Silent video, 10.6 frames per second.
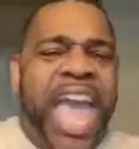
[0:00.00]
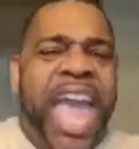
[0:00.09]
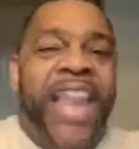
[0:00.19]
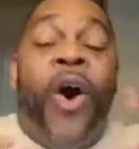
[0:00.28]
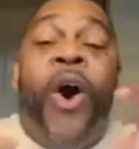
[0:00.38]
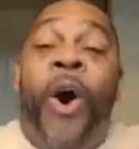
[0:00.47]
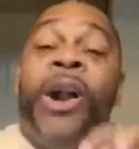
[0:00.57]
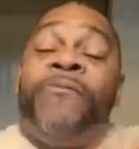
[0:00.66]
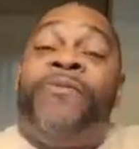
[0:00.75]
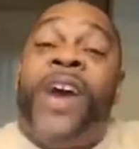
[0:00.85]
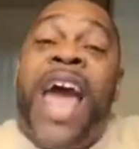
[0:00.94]
in order
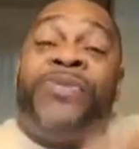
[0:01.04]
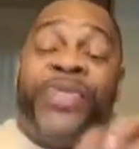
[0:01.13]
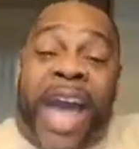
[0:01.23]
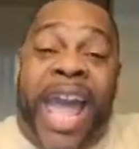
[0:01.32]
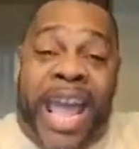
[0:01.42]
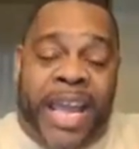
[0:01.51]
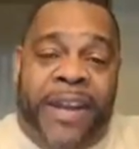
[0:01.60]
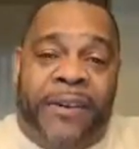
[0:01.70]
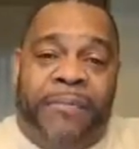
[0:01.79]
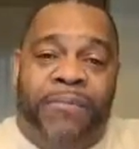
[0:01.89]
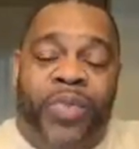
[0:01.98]
for that thing
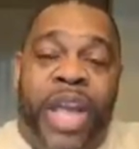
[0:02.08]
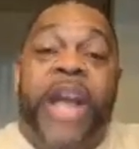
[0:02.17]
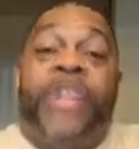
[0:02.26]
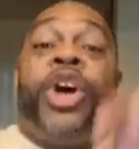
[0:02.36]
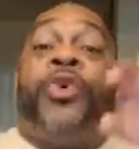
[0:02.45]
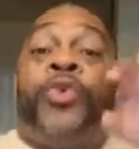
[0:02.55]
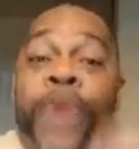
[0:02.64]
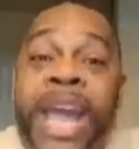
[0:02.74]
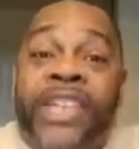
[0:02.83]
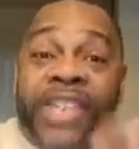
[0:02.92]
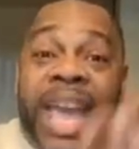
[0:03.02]
to
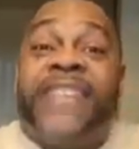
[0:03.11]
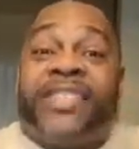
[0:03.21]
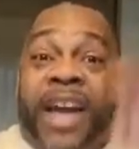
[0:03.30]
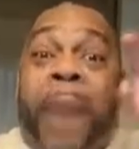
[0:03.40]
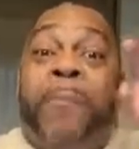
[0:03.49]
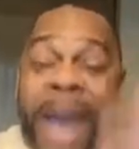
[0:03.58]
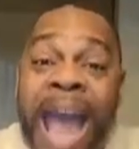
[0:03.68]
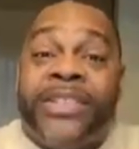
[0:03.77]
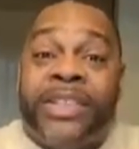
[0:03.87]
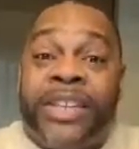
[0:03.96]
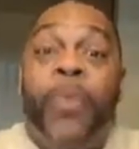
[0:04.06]
reach its
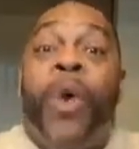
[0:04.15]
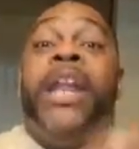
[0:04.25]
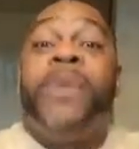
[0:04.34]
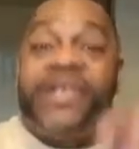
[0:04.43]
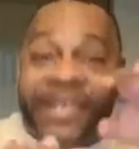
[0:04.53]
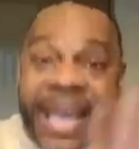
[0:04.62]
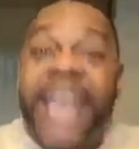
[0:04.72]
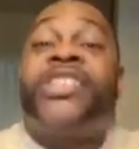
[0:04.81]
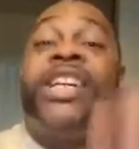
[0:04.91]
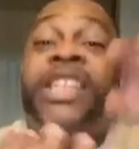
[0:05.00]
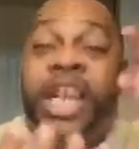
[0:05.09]
capacity, what it was
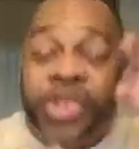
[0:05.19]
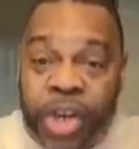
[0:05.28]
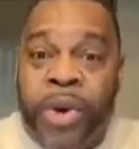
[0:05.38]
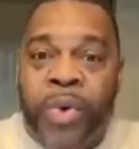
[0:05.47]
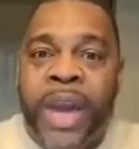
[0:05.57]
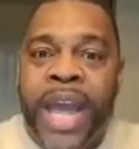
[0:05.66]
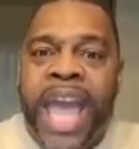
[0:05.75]
sectioned to do,